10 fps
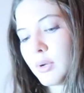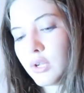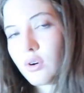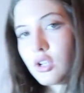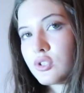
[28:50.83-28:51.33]
But
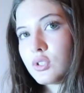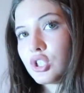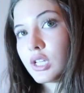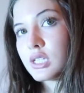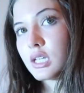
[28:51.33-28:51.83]
you can also
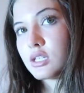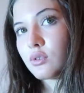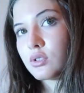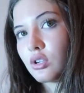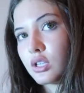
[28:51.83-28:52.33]
adjust it
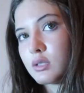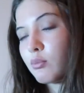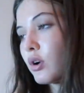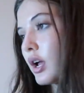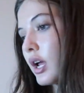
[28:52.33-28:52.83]
so it's not as
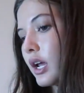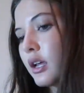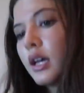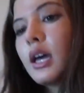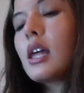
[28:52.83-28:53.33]

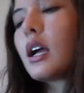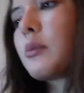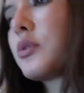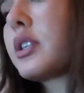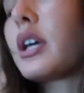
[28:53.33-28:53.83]
bright, and it comes